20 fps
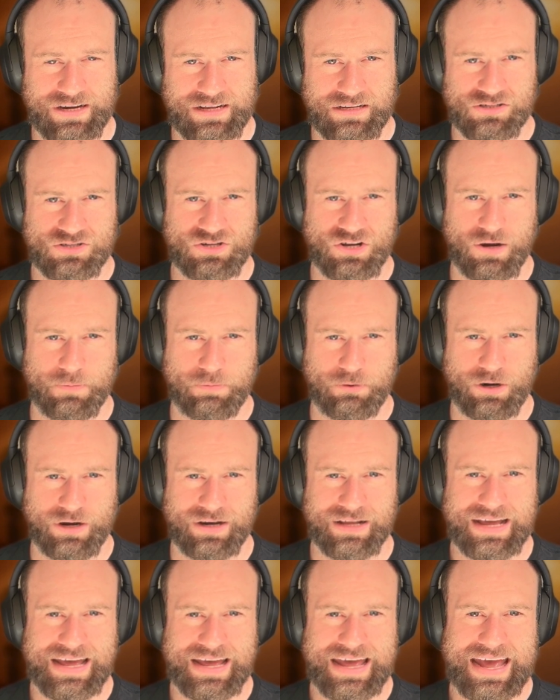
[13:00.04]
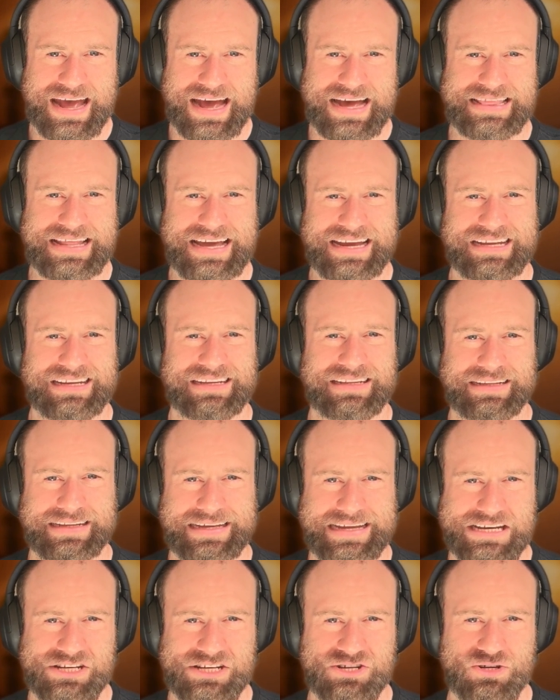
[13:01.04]
interpret, and they can
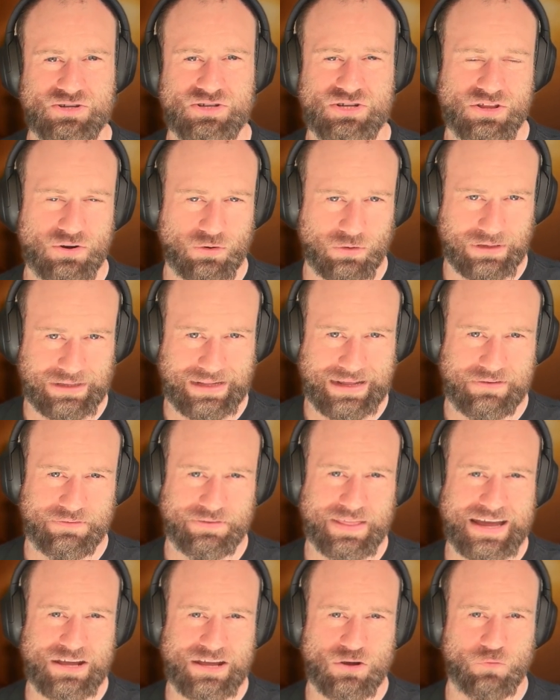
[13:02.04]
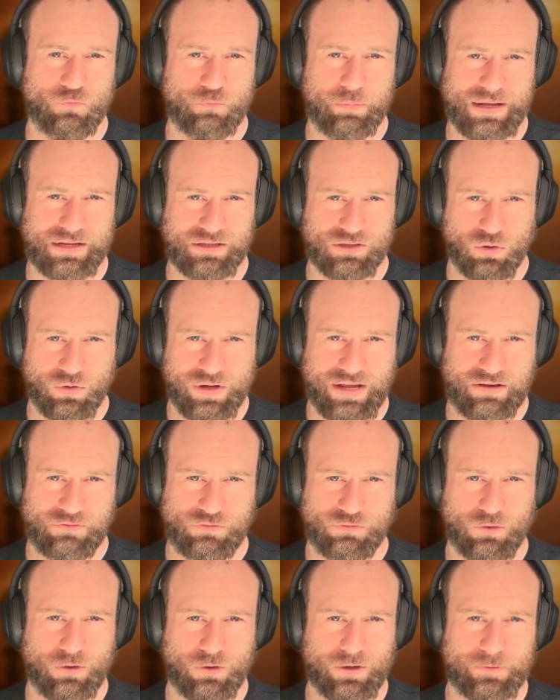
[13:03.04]
lead you to the relief that you've been
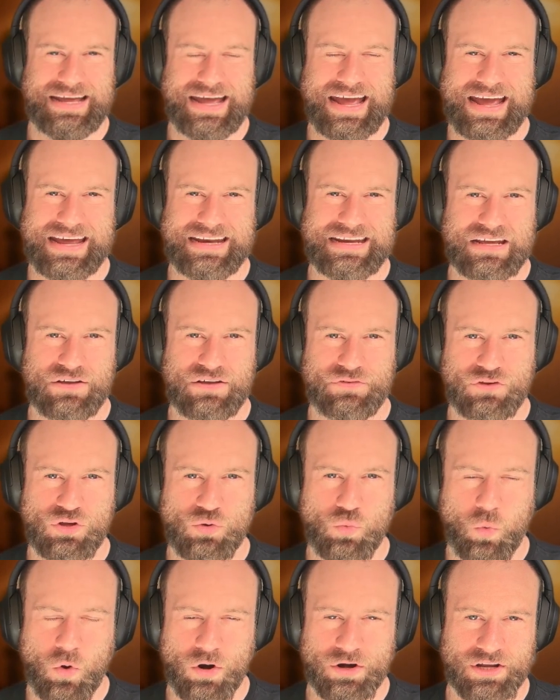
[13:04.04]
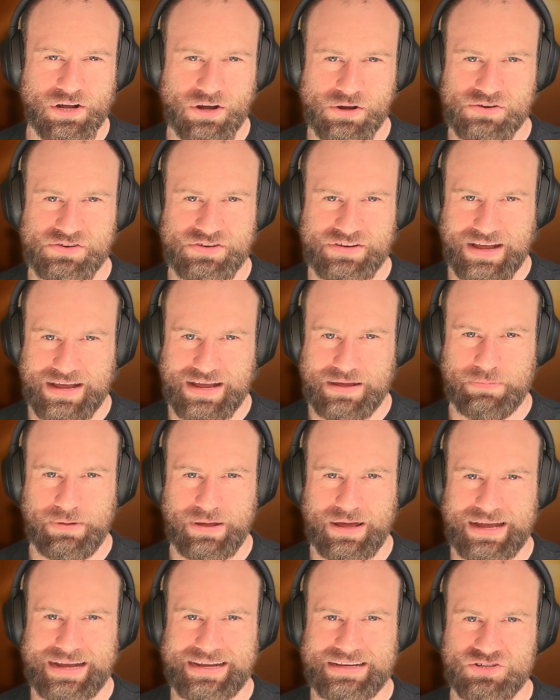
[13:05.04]
looking for. And if you want to go deeper
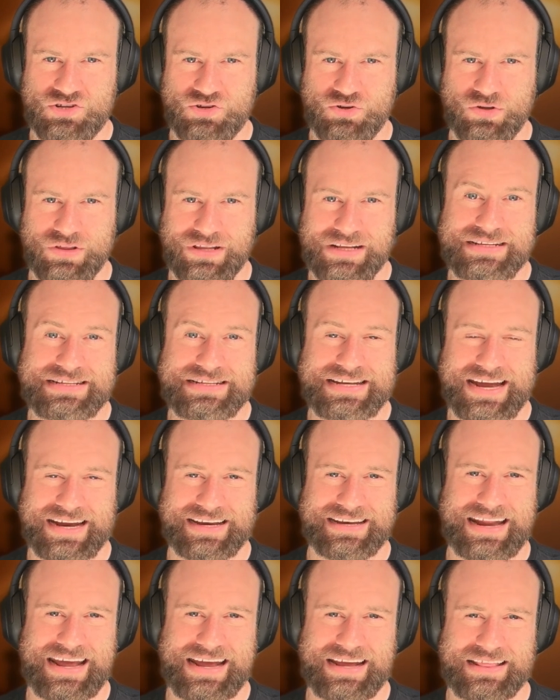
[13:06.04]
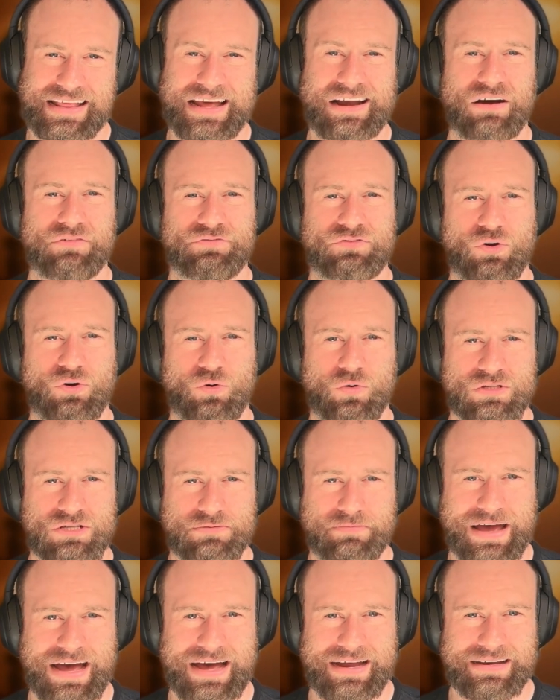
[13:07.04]
into the technique that I've talked
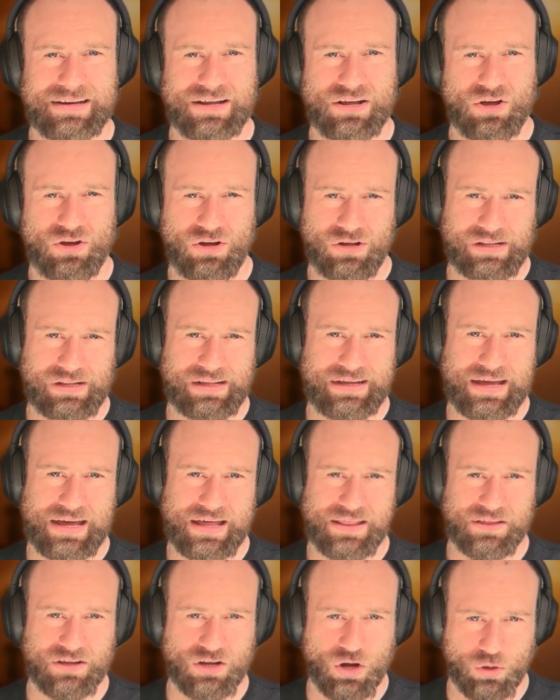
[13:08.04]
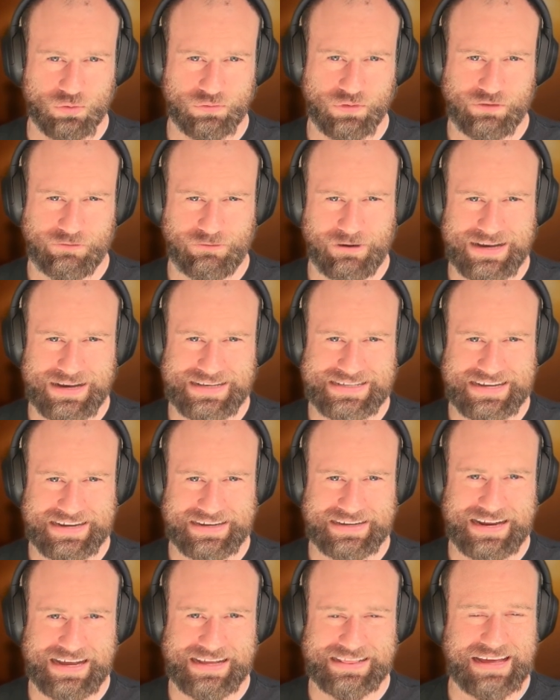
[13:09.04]
about earlier, the golden thread
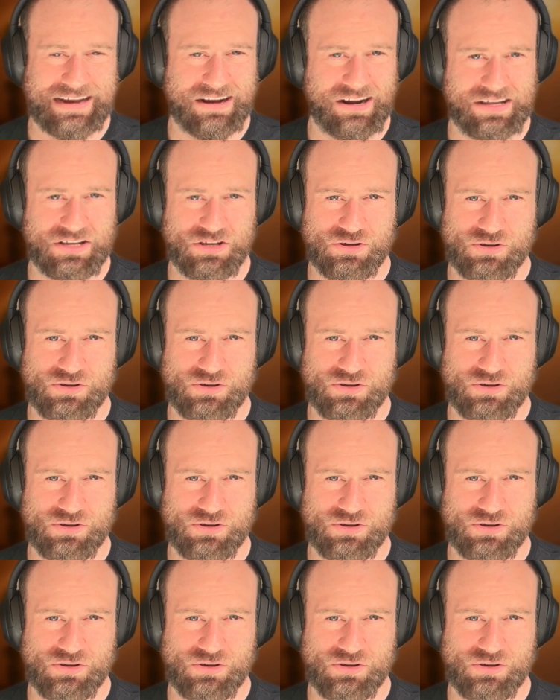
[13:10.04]
technique that I